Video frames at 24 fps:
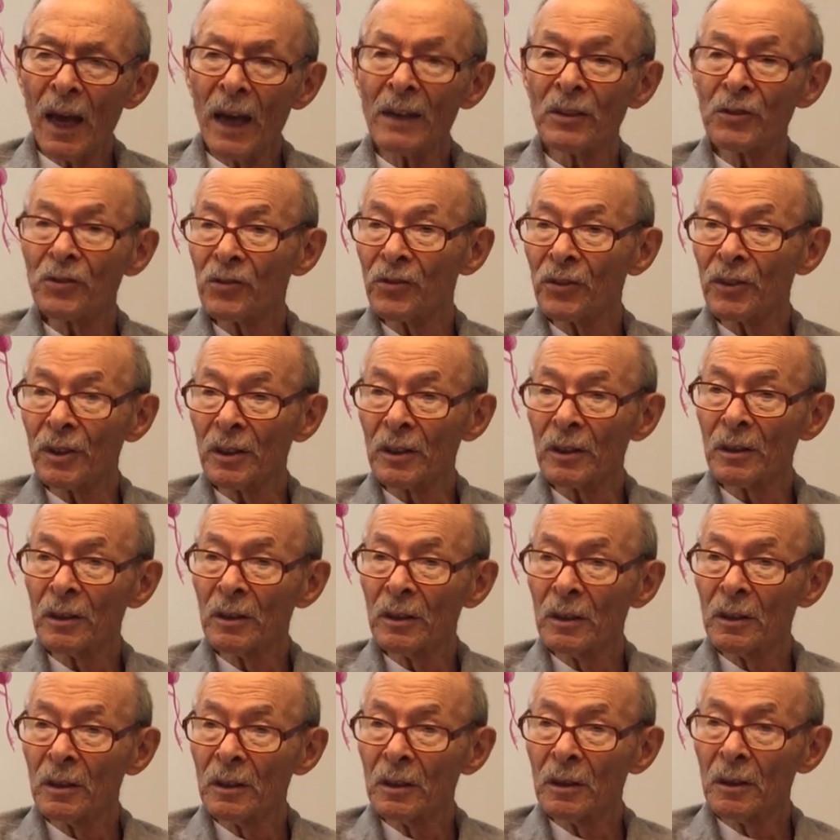Esther,
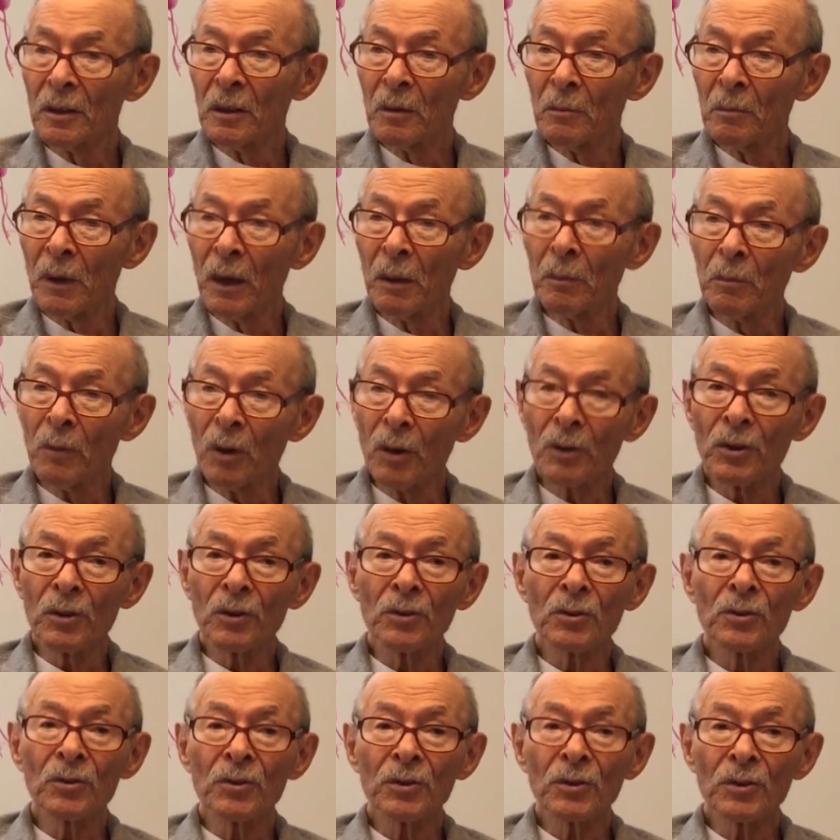my
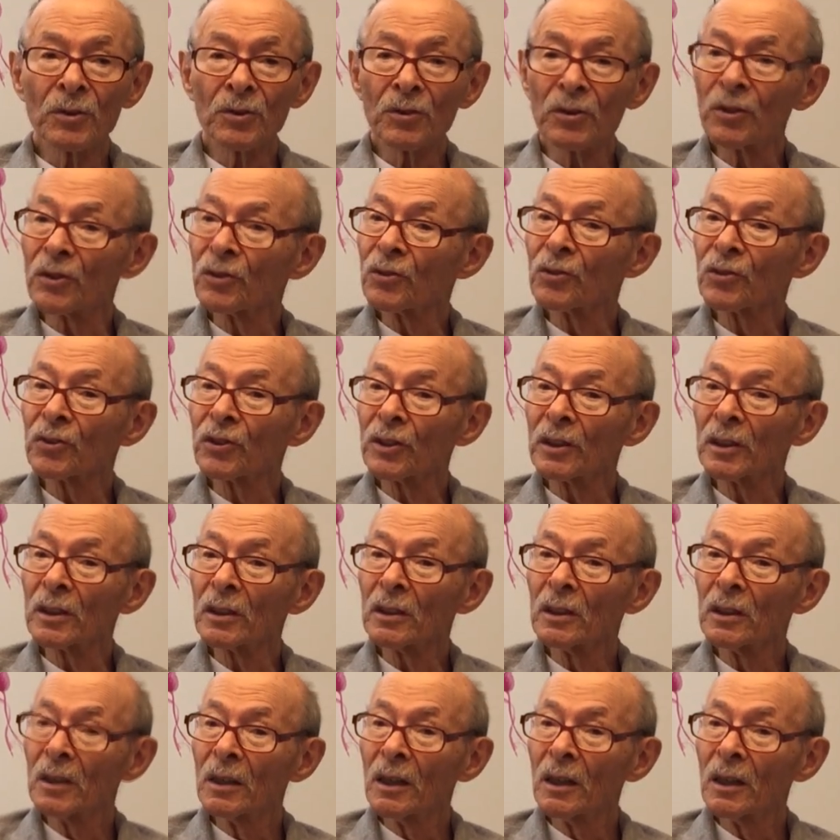mother's sister.